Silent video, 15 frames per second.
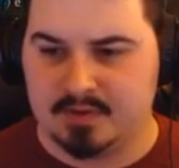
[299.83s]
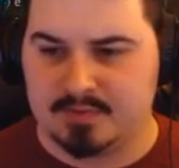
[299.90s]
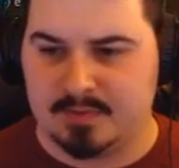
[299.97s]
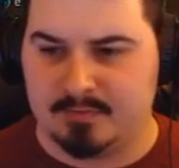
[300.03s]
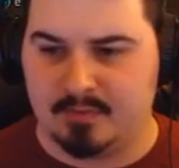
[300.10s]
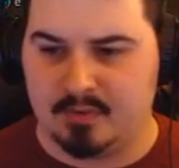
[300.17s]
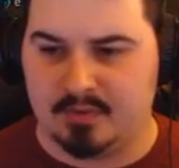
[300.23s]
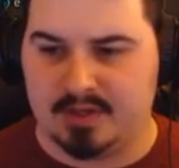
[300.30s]
Where's
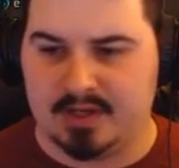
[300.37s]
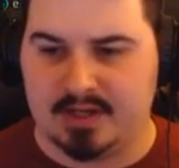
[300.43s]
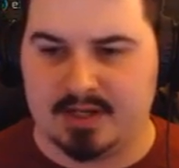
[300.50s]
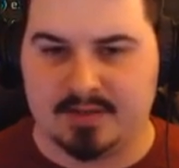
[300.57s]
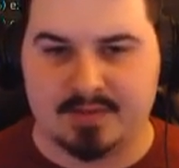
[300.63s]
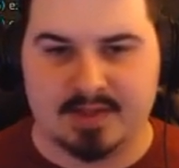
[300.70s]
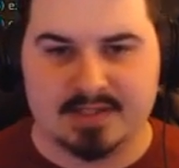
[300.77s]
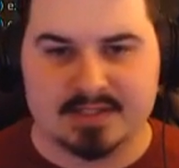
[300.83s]
Popolion at?
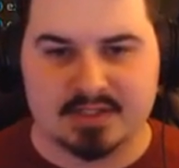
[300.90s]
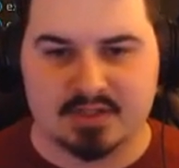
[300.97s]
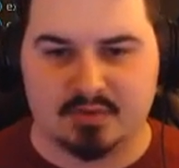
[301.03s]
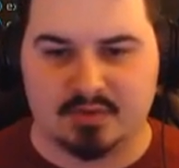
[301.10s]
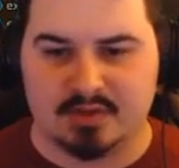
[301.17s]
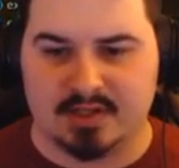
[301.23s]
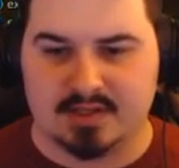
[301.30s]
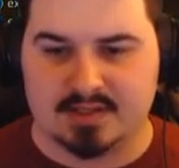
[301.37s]
I think it's
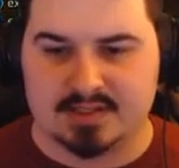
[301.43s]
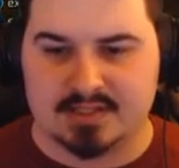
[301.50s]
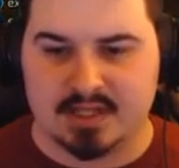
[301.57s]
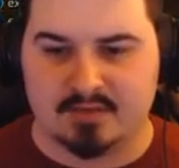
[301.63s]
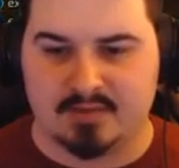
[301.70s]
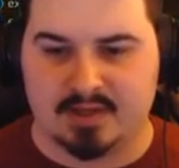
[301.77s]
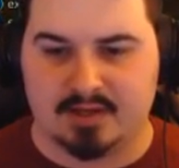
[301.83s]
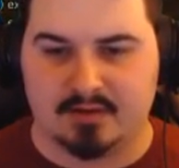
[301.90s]
actually on the other
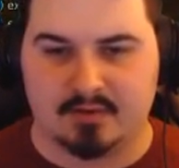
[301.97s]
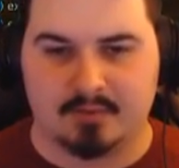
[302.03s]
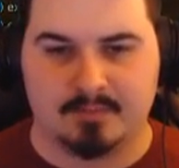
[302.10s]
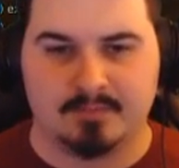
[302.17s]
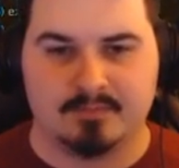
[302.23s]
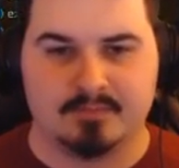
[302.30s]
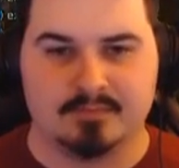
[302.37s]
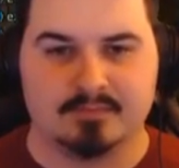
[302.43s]
side of here.
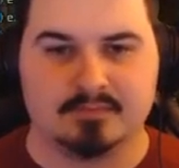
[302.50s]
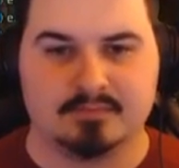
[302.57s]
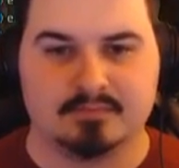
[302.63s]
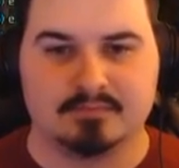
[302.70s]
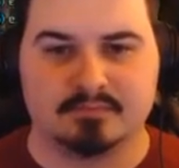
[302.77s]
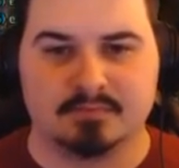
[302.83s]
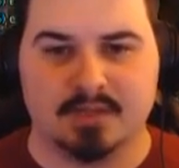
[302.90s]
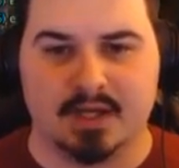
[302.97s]

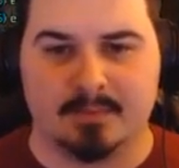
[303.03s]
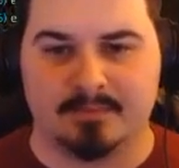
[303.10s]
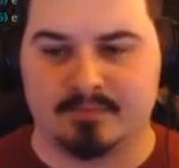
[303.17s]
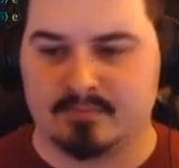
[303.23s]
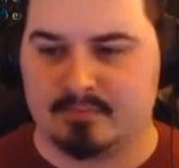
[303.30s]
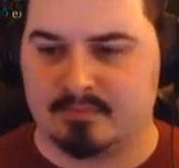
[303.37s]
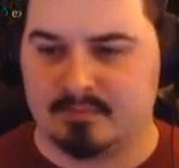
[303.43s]
Yeah,